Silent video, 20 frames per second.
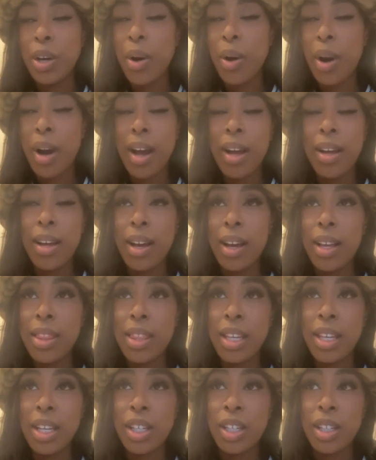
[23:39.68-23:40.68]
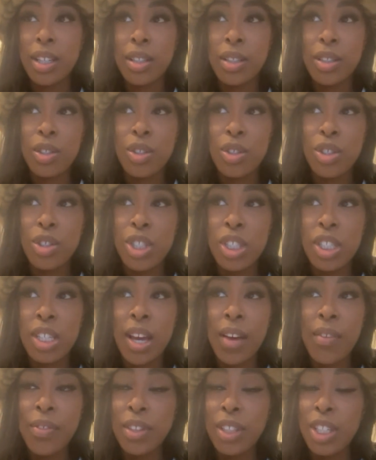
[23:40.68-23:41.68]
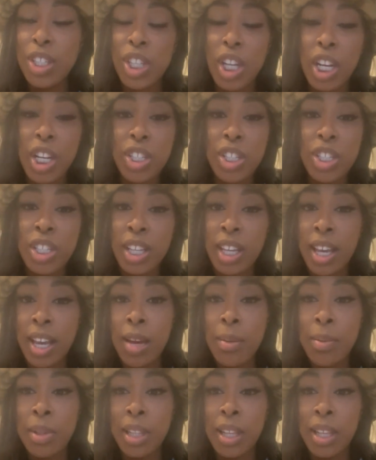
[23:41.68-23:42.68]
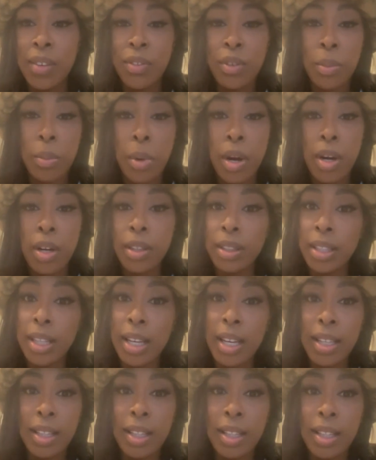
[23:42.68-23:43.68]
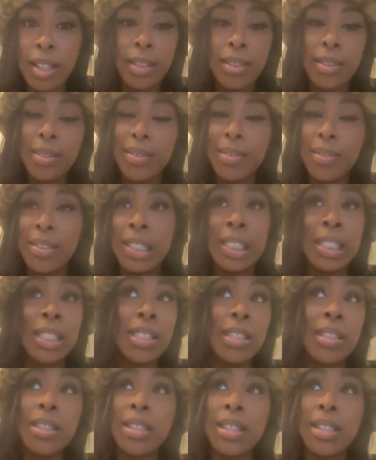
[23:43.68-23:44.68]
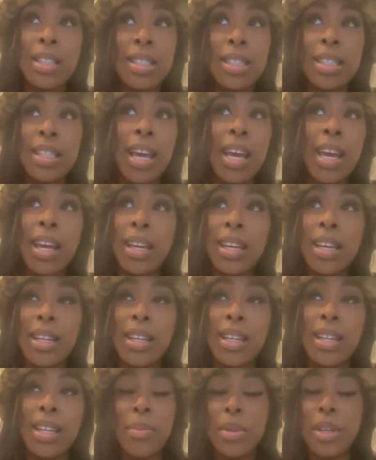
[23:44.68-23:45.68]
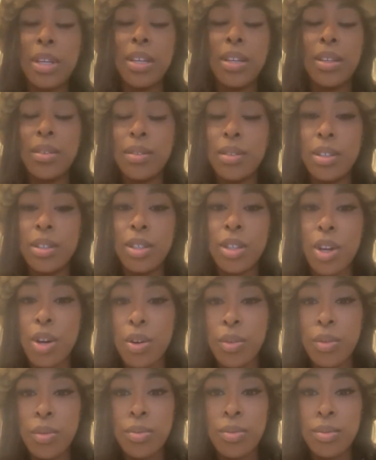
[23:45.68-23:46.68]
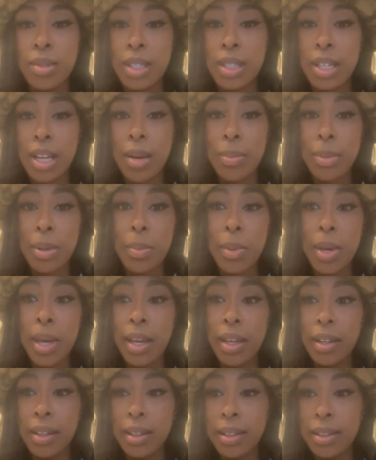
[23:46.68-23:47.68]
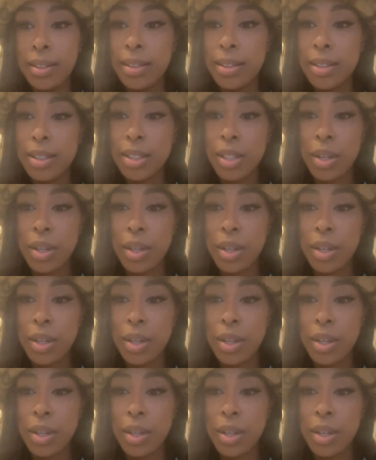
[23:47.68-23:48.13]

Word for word: yeah, no, I think she definitely changed the game and left a mark that like still to this day cannot be met.